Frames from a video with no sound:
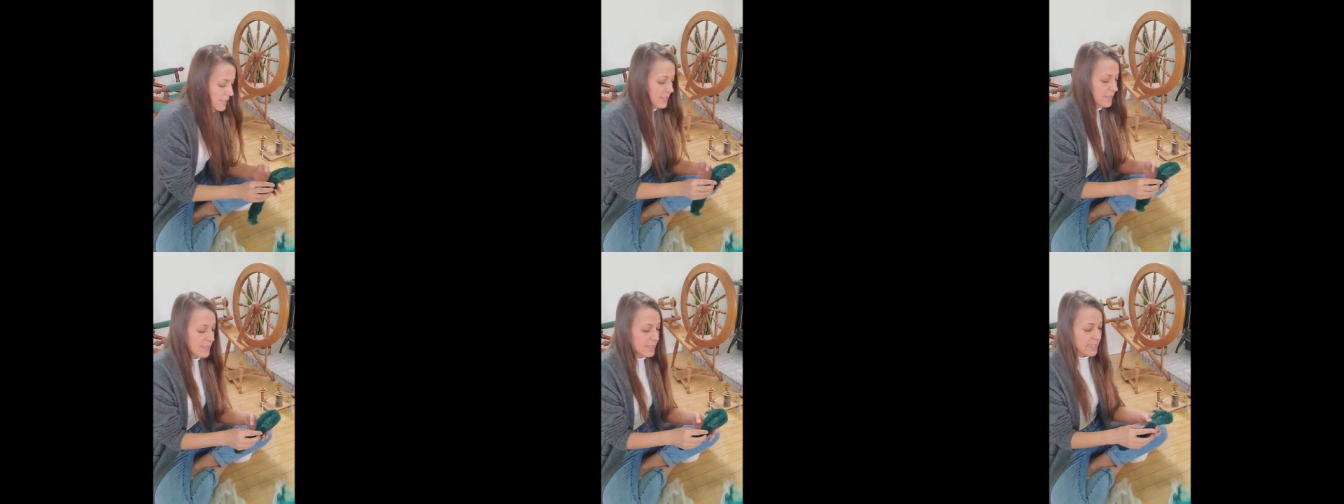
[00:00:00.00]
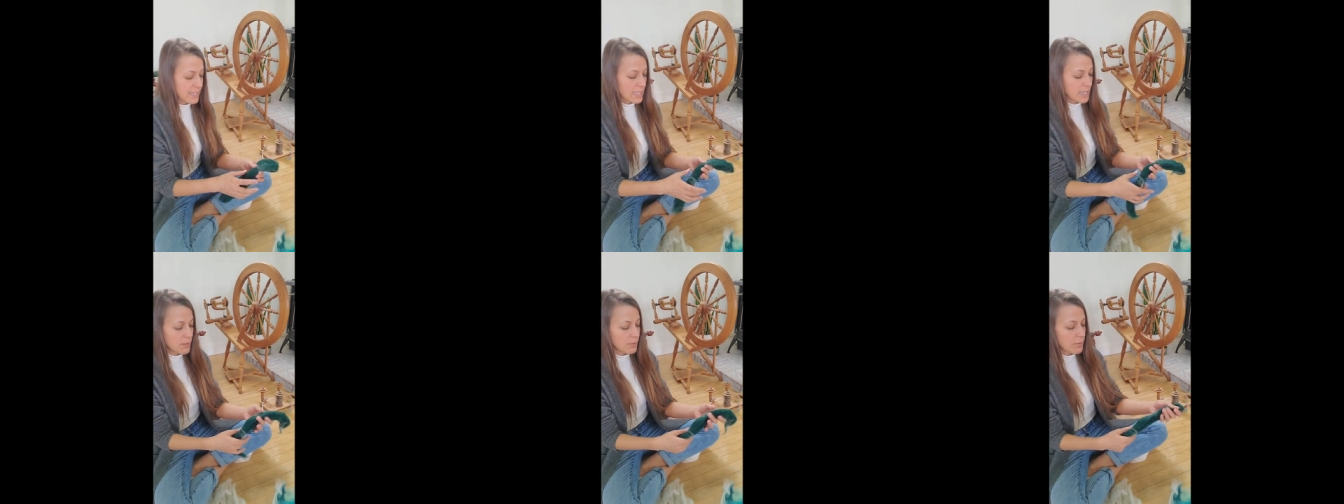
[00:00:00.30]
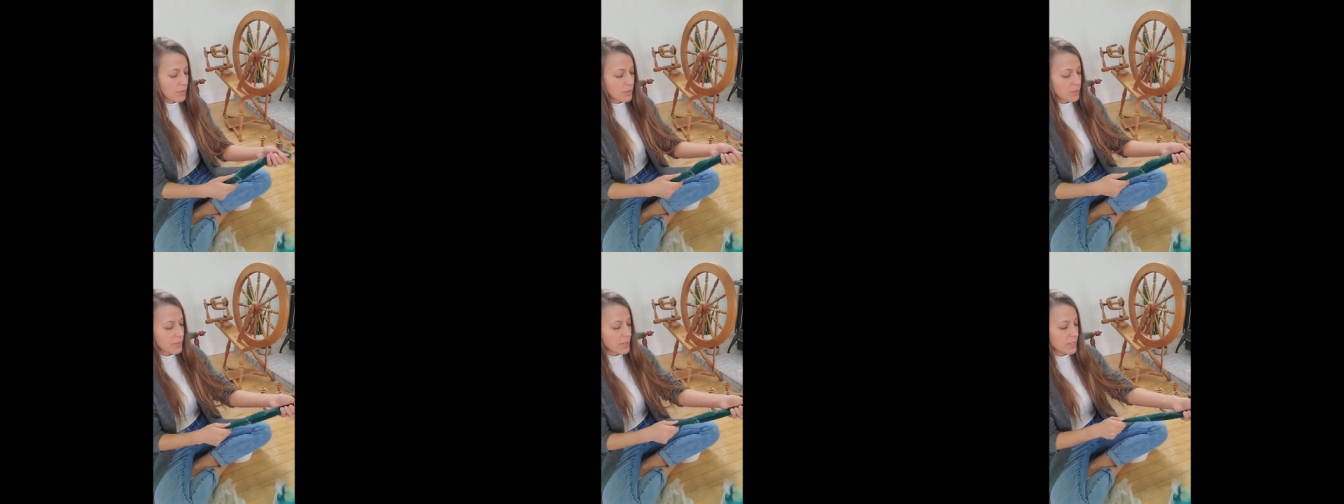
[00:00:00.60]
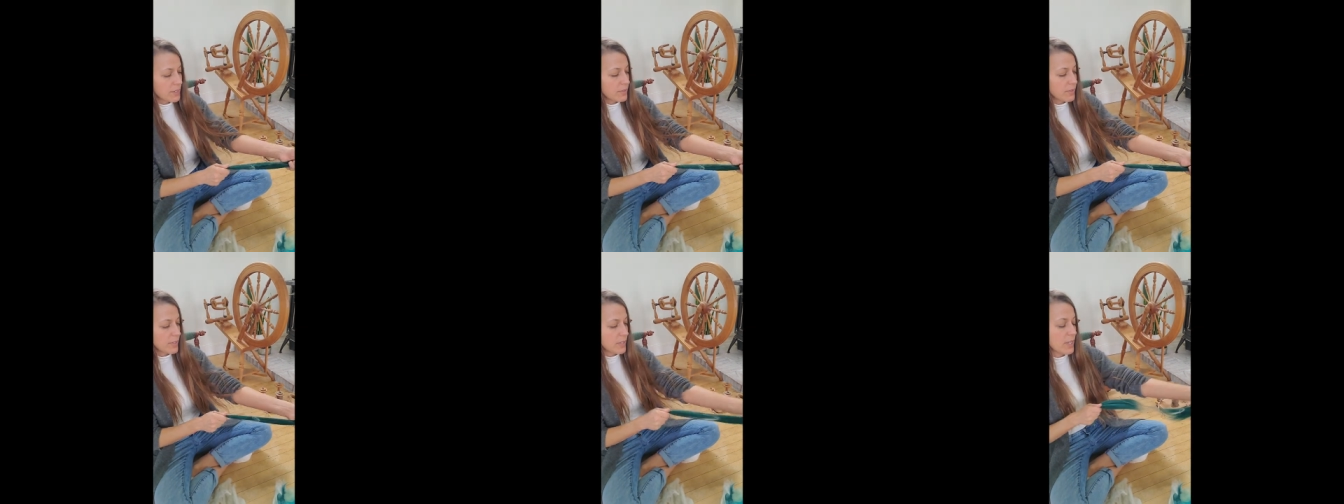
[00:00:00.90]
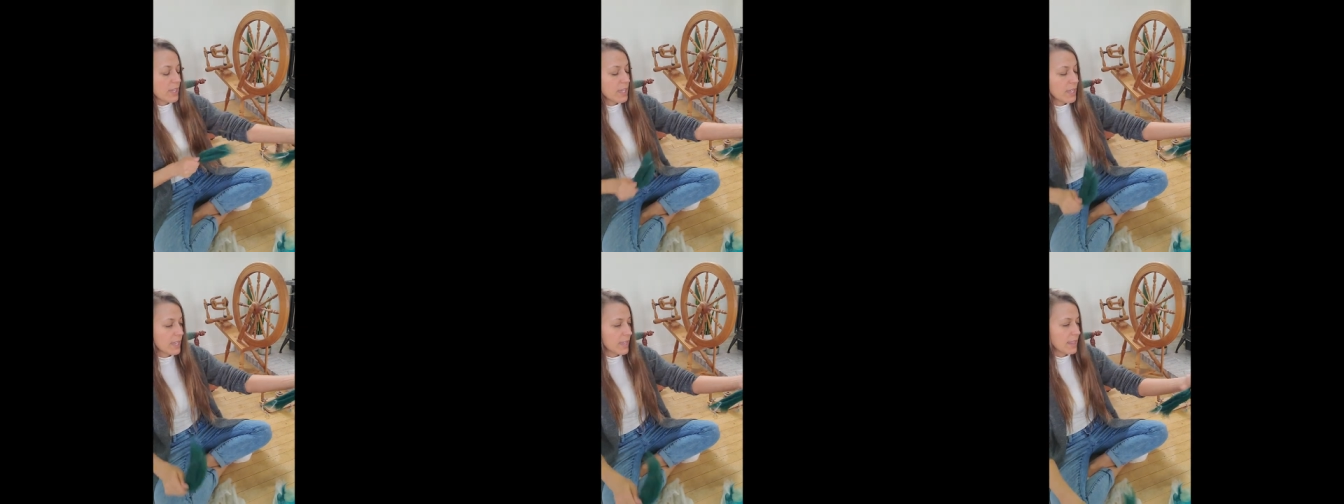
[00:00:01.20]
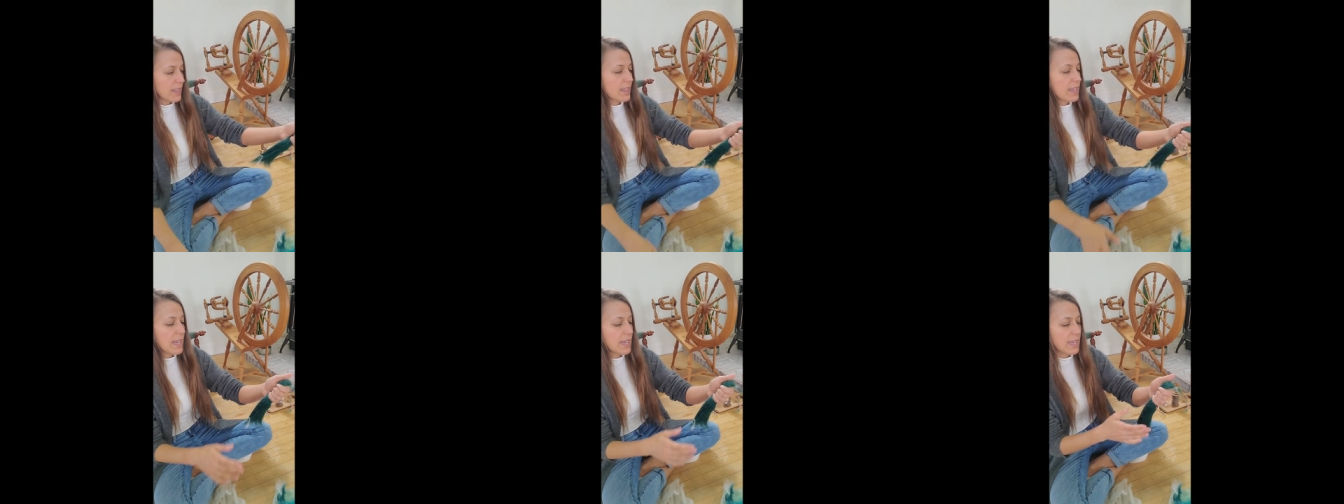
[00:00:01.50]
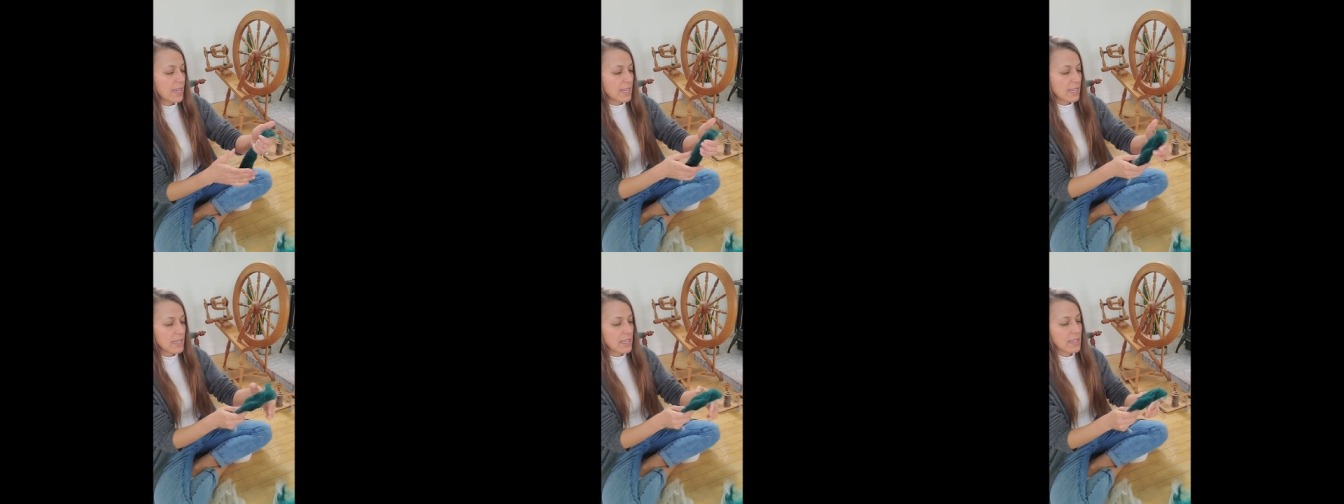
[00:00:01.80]
sticky roving,
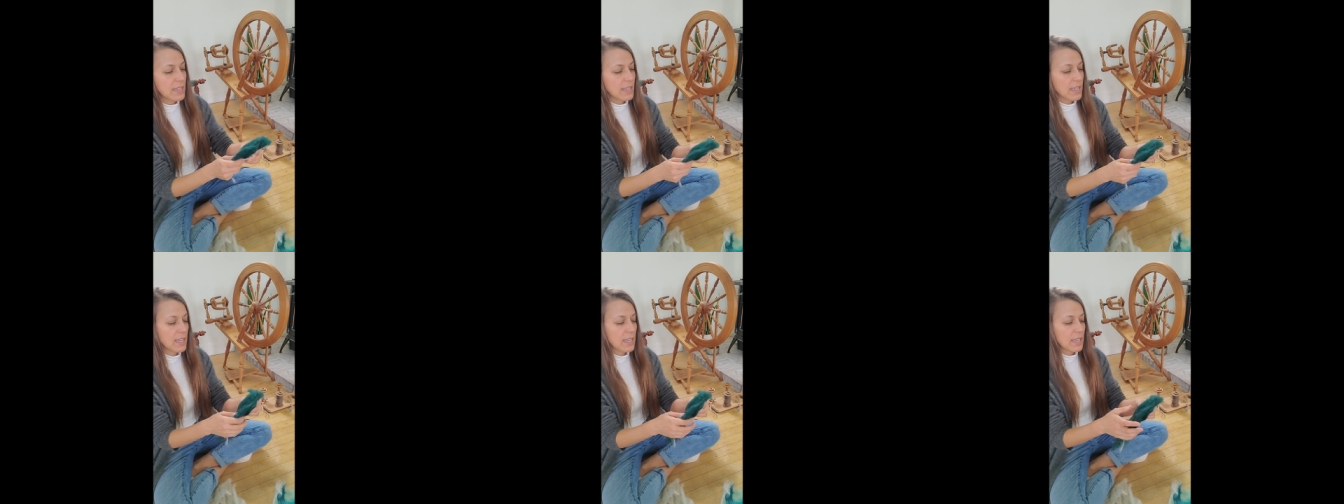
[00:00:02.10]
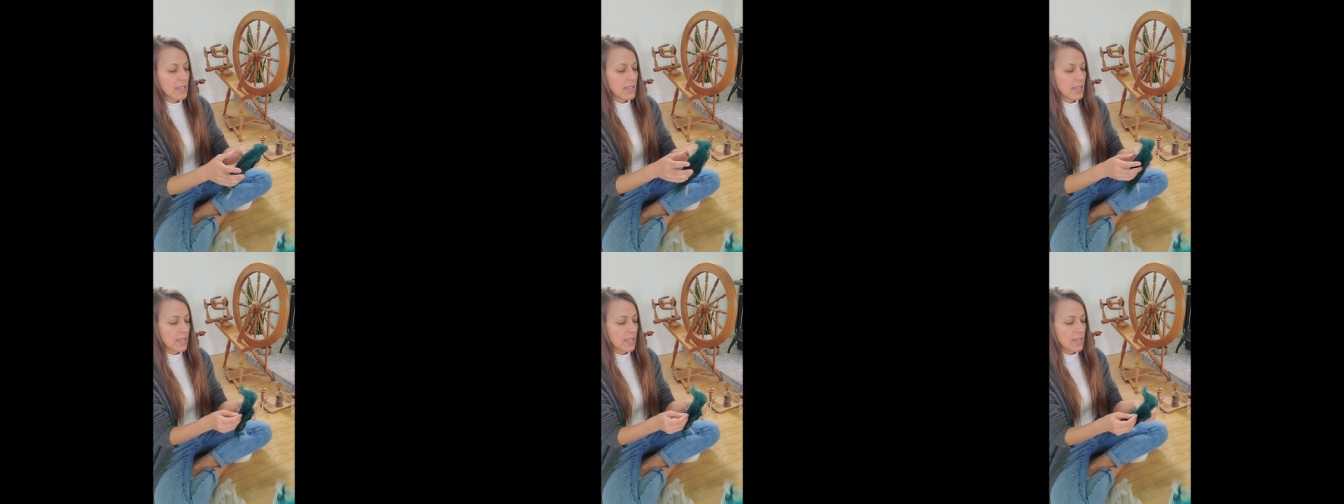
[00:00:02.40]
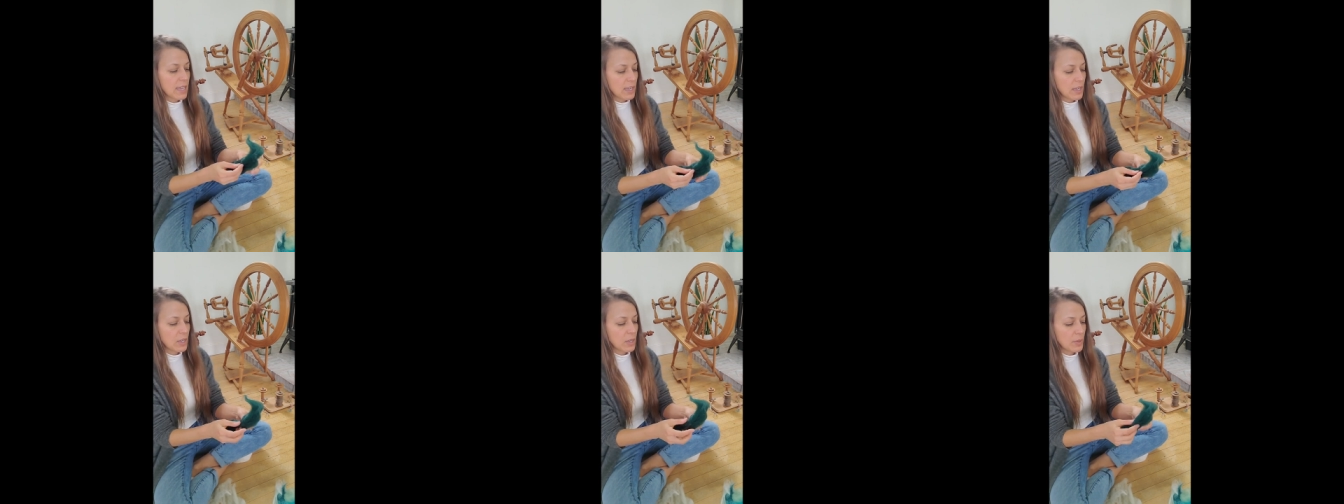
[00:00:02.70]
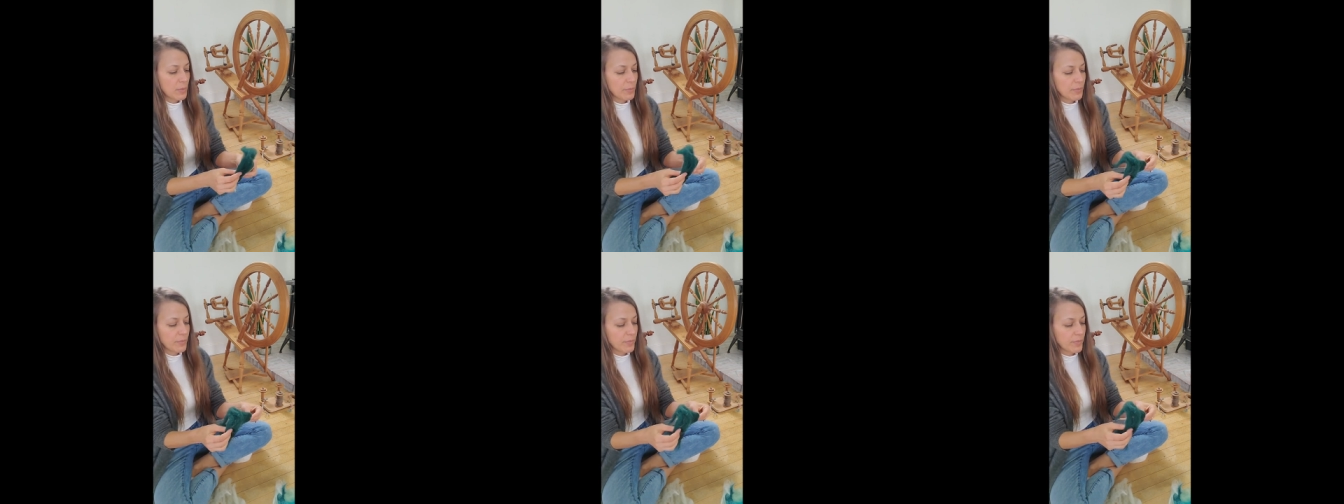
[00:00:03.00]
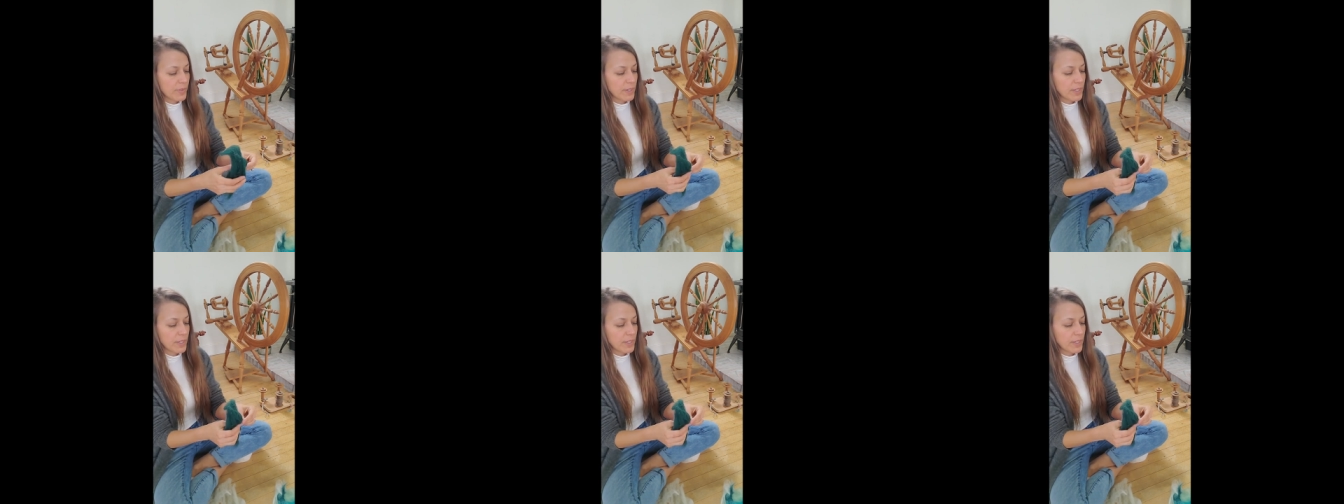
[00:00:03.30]
then um,